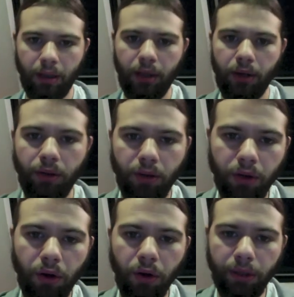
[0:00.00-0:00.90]
another
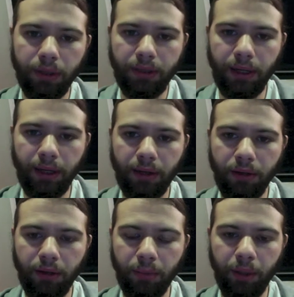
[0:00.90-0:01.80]
coil inside,
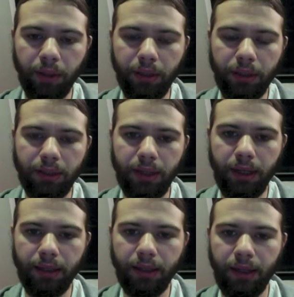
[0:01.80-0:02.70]
another build
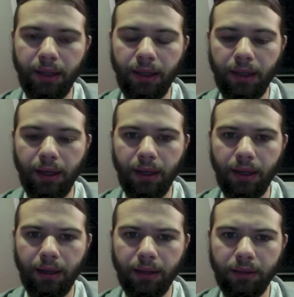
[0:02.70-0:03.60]
inside
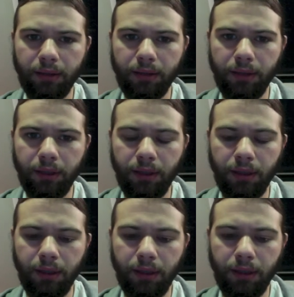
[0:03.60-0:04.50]
and
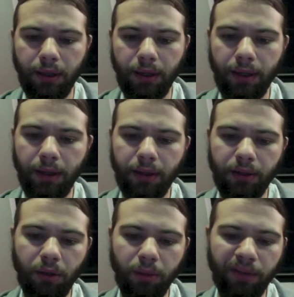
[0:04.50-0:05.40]
uh,
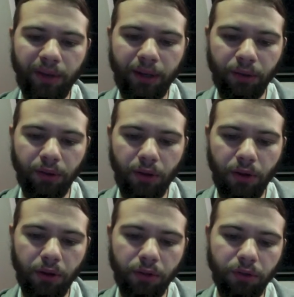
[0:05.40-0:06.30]
do my final
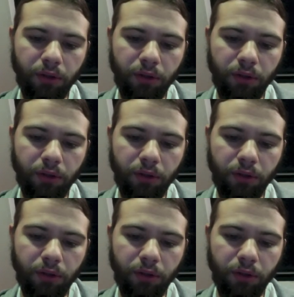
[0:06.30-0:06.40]
thoughts